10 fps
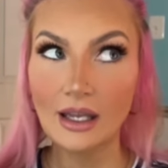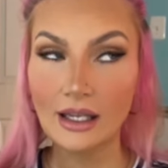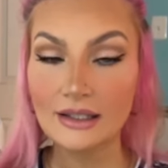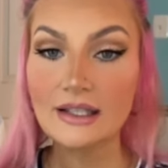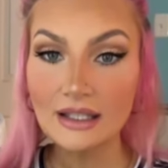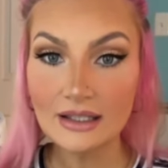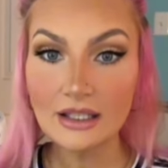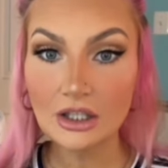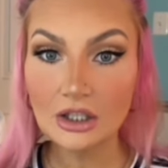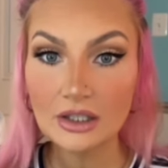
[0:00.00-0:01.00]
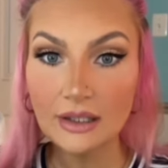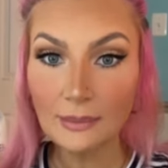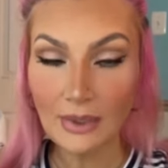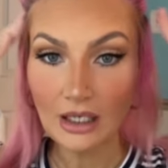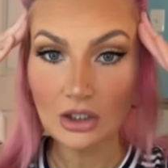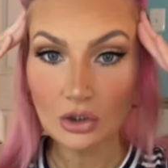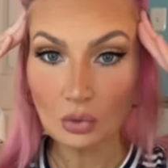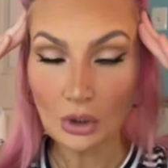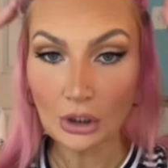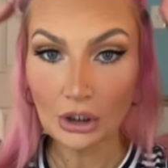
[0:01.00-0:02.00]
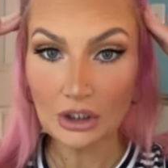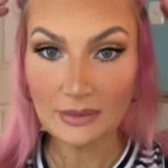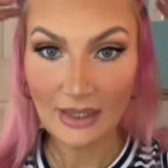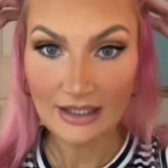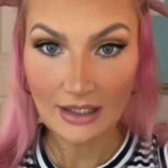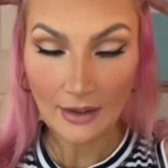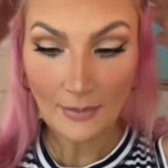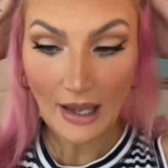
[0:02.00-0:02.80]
it's easier to make sure you're spacing them